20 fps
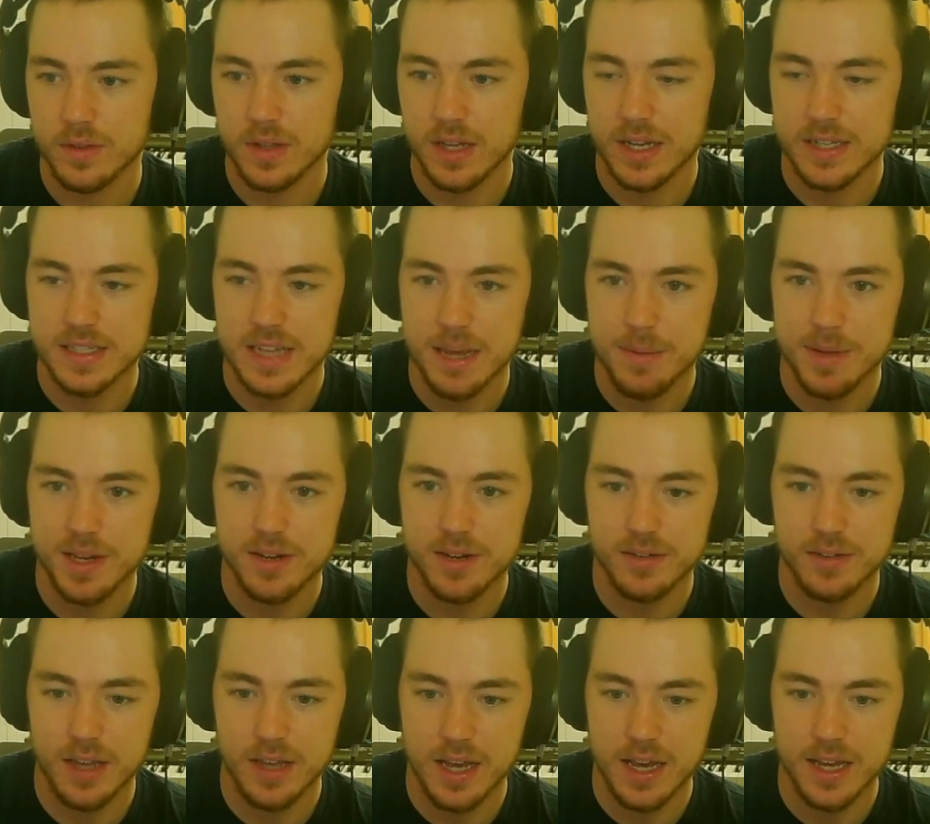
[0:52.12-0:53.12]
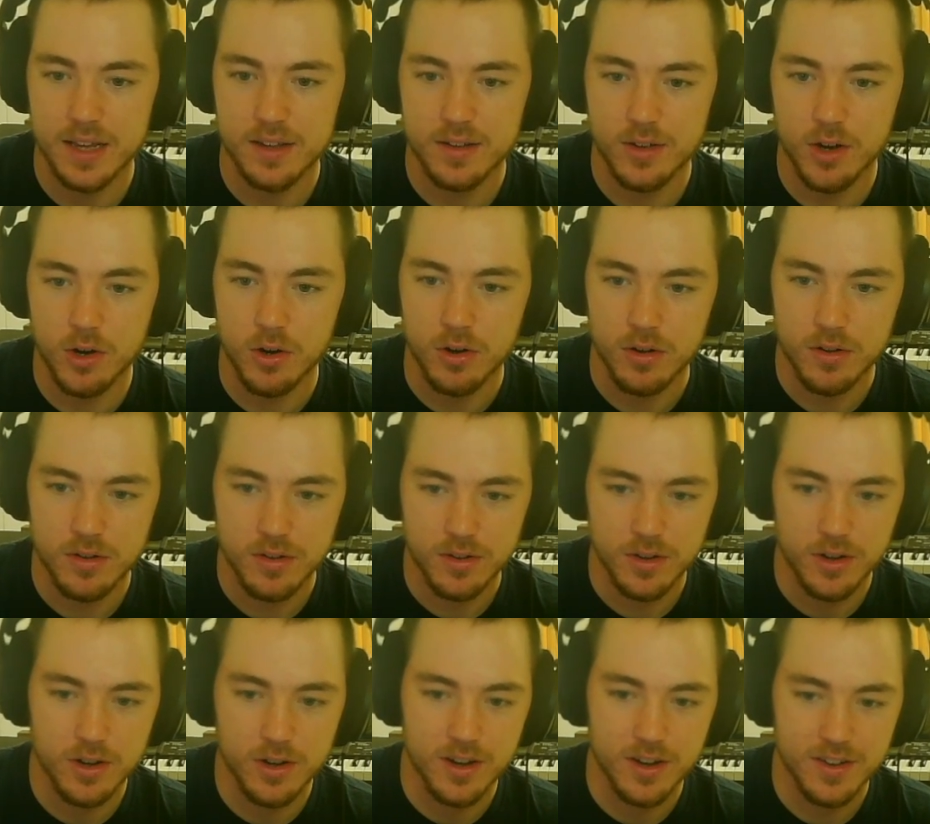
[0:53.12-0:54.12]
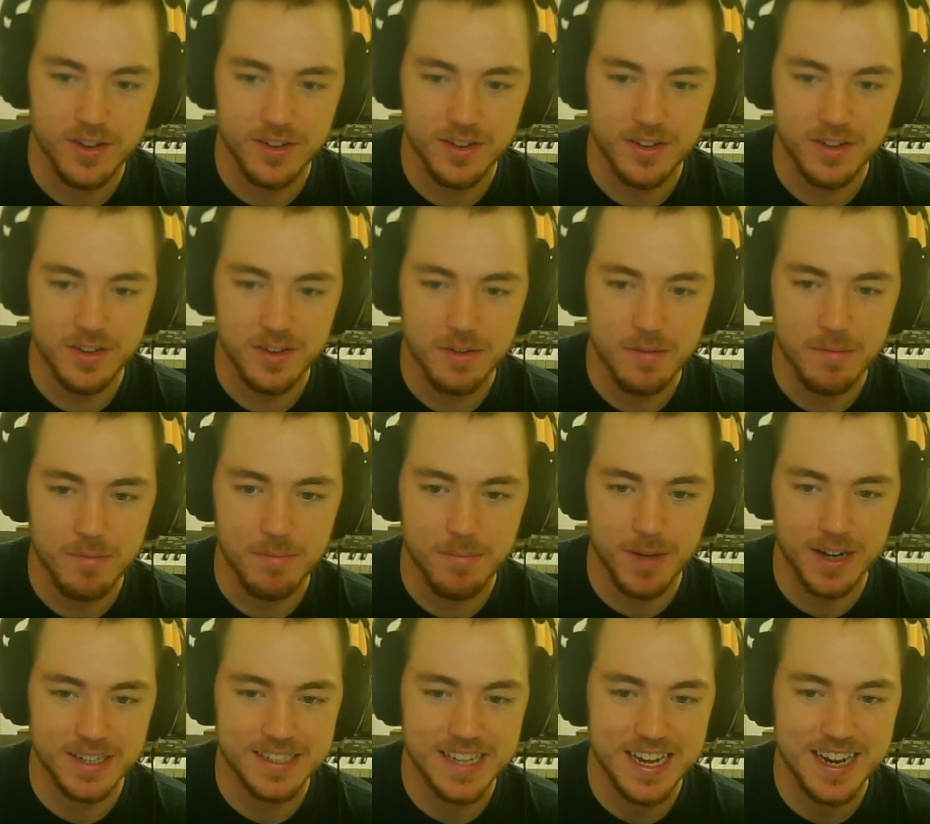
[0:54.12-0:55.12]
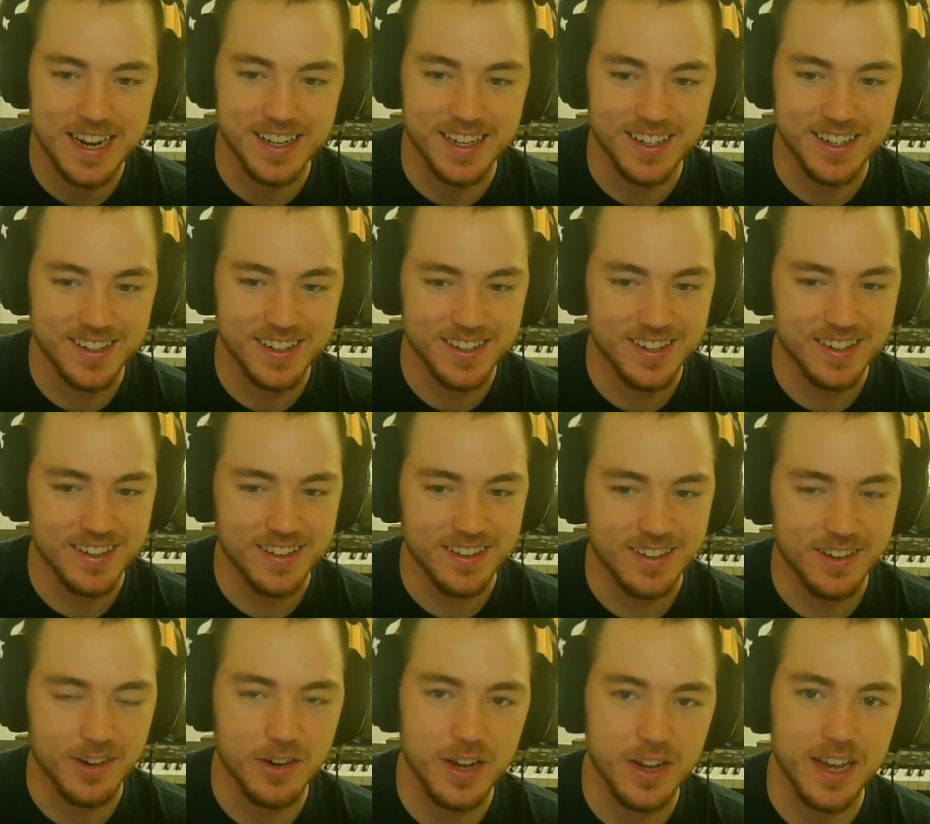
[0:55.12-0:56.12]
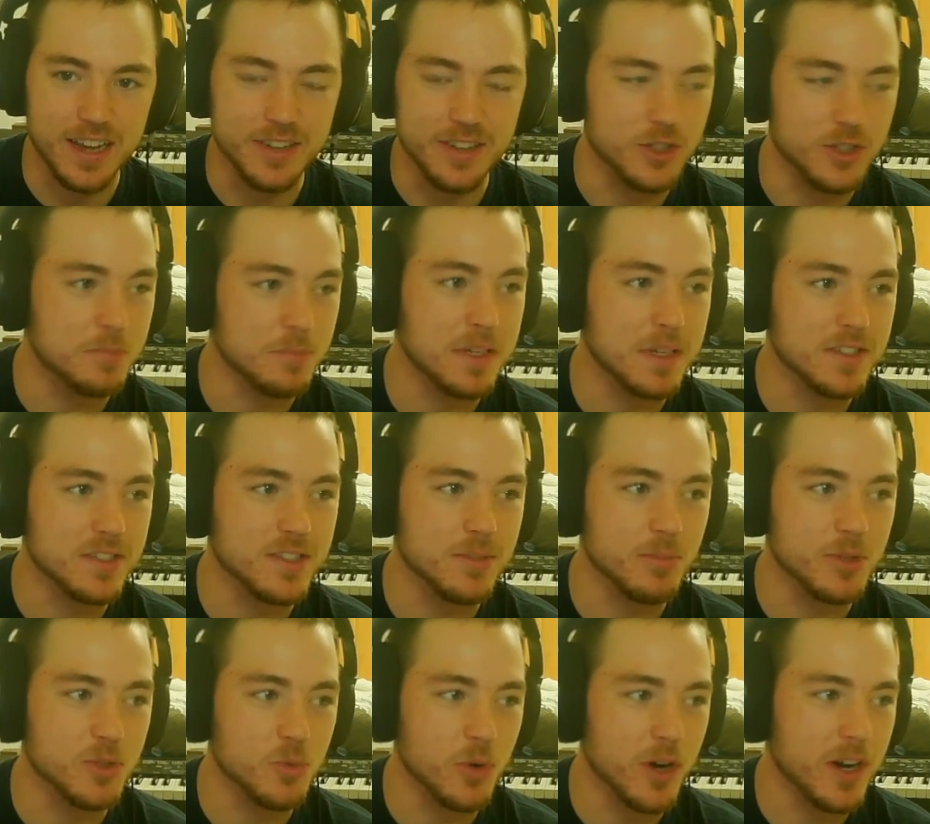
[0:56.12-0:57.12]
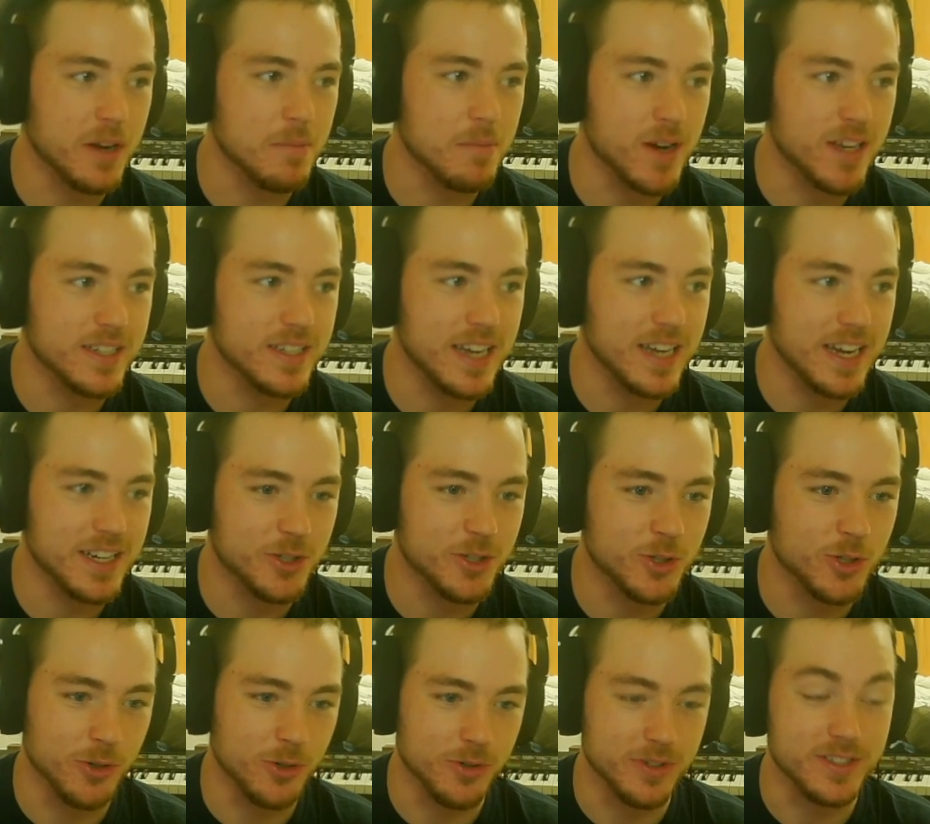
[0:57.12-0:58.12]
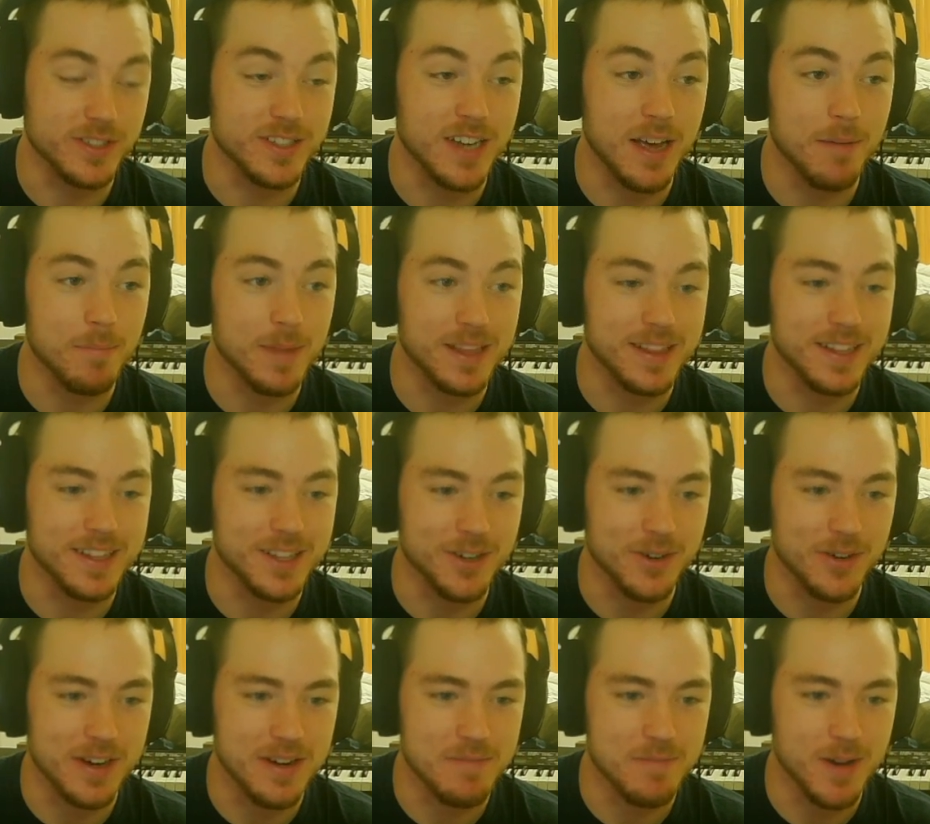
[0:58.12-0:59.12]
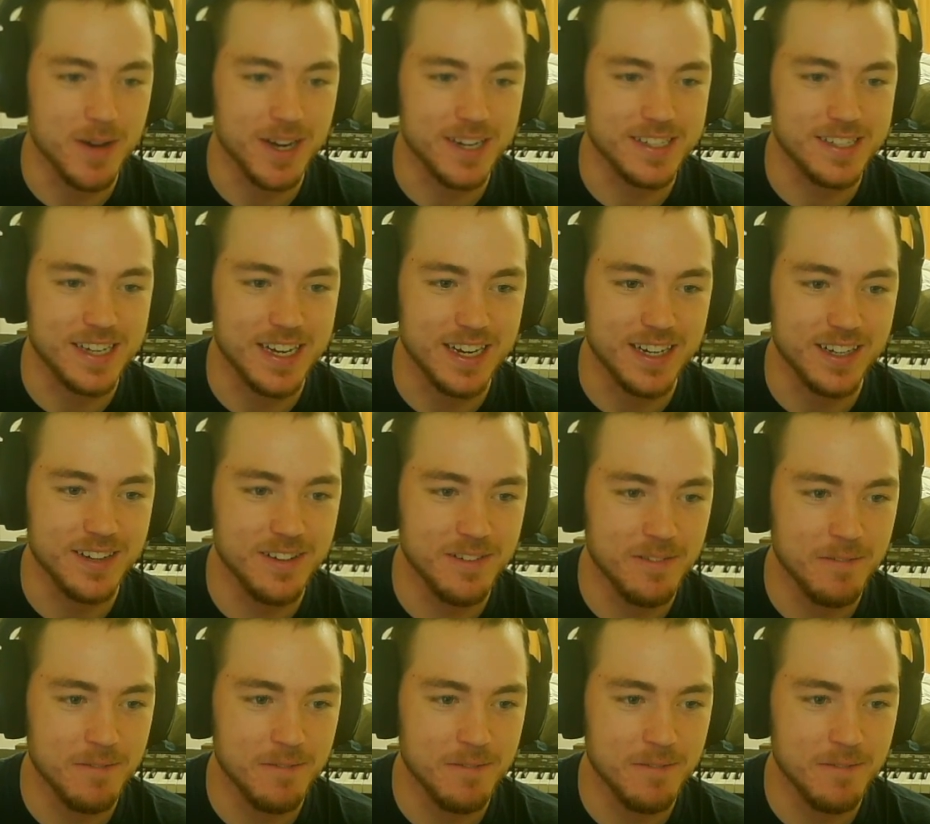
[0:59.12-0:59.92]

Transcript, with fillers: God damn it, okay. Oh, oh, Montana. Okay, just because someone's wearing Montana shirt does not mean that they're in Montana